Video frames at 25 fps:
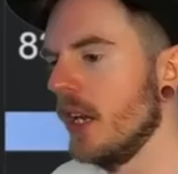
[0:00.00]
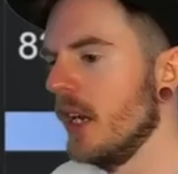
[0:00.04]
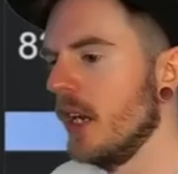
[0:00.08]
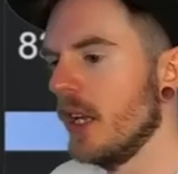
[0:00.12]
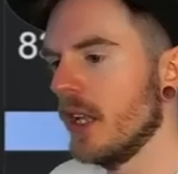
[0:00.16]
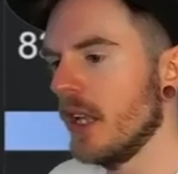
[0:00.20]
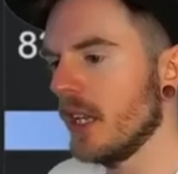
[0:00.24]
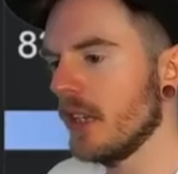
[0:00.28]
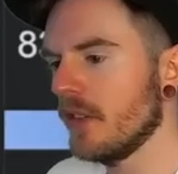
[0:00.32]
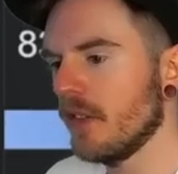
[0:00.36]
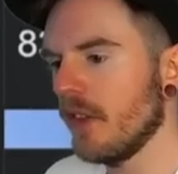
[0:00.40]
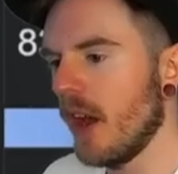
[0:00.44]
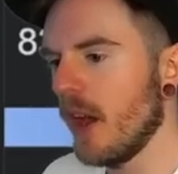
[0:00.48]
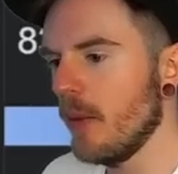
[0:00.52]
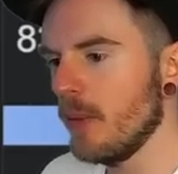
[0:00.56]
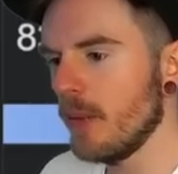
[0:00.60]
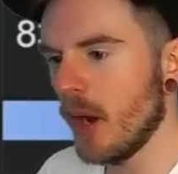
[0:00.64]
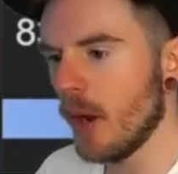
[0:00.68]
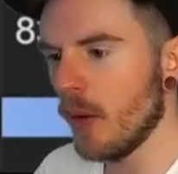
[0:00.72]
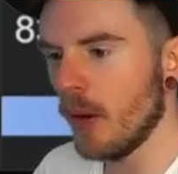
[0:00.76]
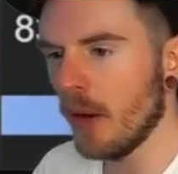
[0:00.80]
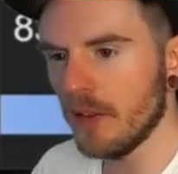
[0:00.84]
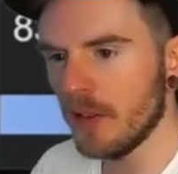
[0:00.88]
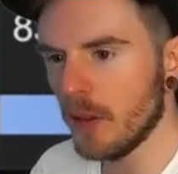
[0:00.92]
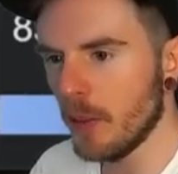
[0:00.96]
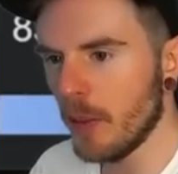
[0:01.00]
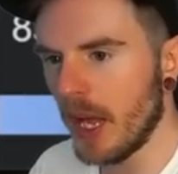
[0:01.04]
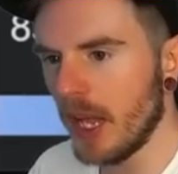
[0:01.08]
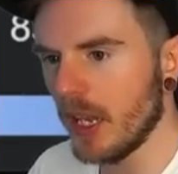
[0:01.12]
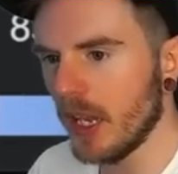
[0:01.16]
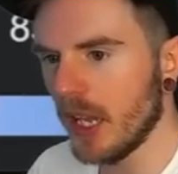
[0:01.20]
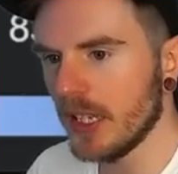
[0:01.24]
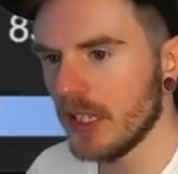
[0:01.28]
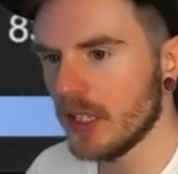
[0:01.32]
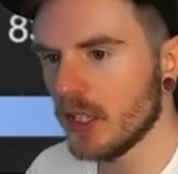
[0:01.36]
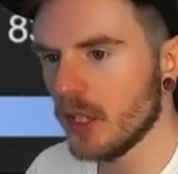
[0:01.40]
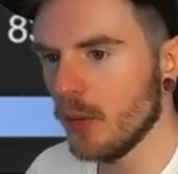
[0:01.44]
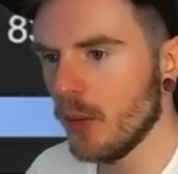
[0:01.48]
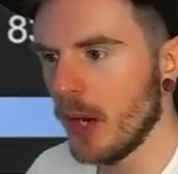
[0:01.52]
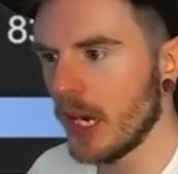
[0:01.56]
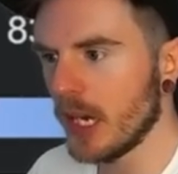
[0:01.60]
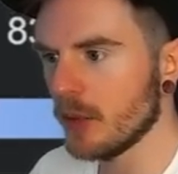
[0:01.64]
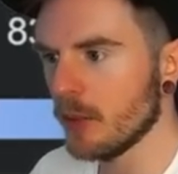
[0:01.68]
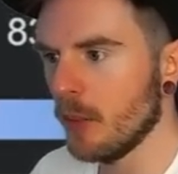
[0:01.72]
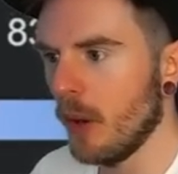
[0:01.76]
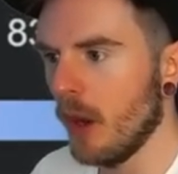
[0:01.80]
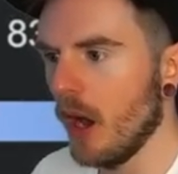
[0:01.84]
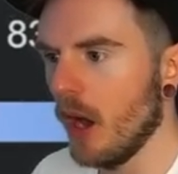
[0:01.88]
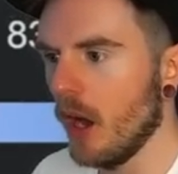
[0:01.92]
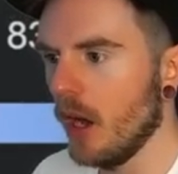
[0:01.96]
That's fine. We don't have to bet like two x
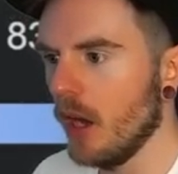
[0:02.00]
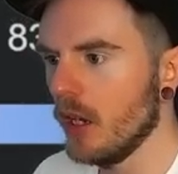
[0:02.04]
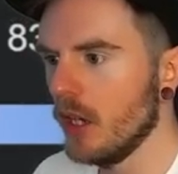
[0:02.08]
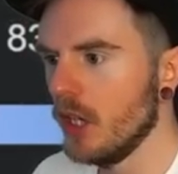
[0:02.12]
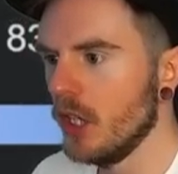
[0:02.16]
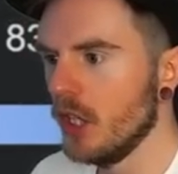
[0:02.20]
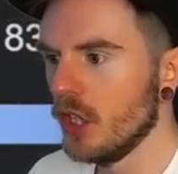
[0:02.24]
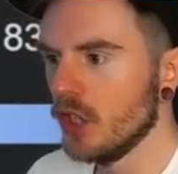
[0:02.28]
part.